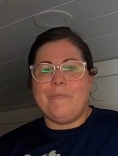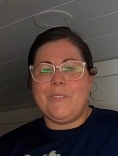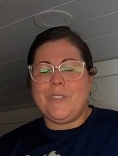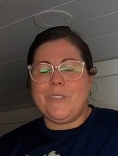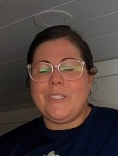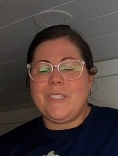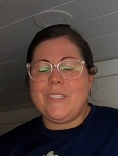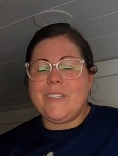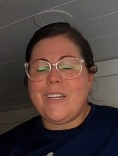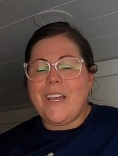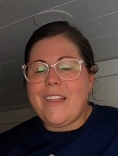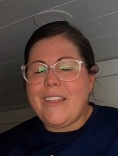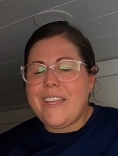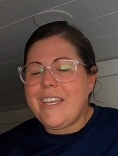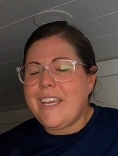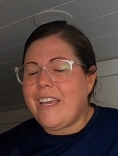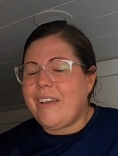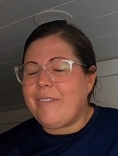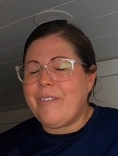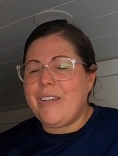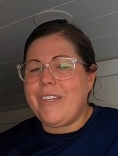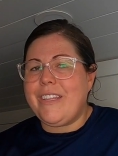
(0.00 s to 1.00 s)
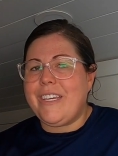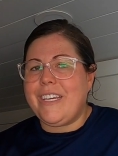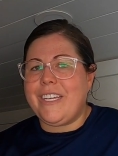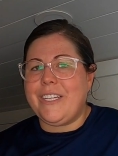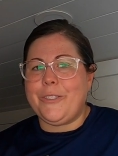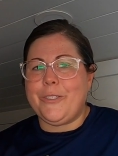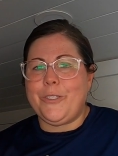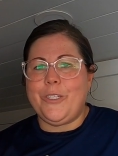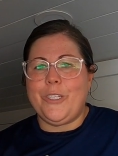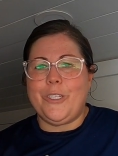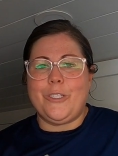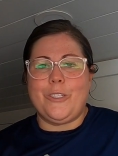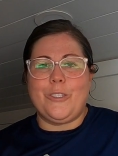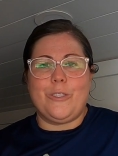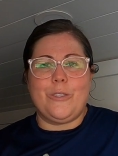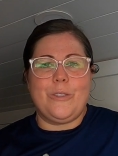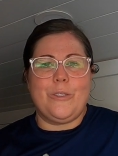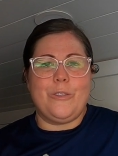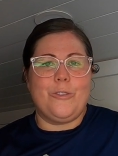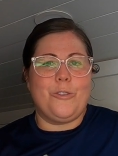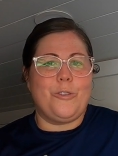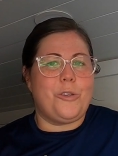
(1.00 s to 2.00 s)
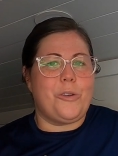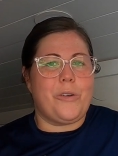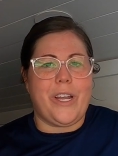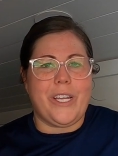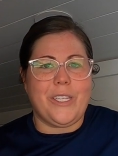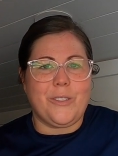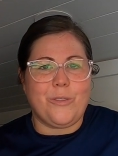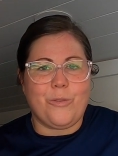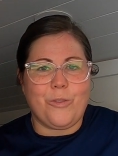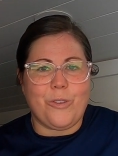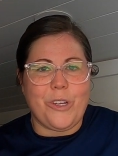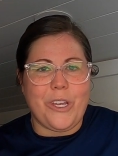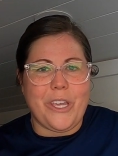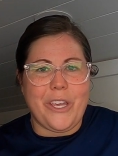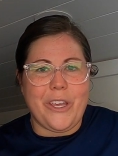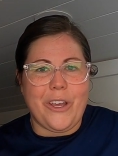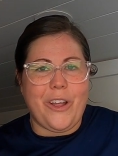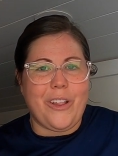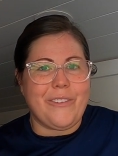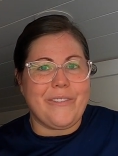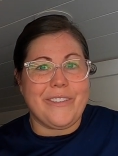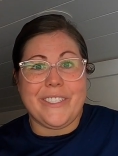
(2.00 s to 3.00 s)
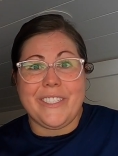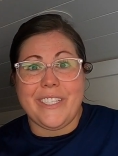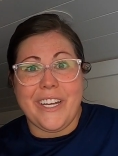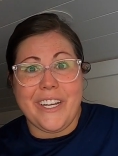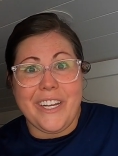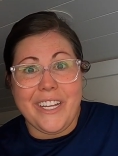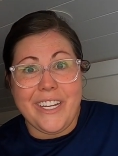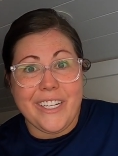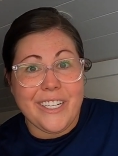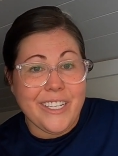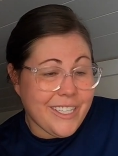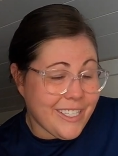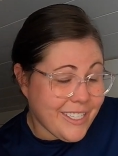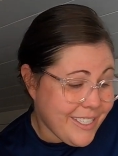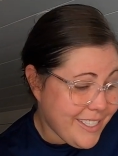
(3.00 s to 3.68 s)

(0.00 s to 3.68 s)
So it's not like everything is just stress-free all of a sudden.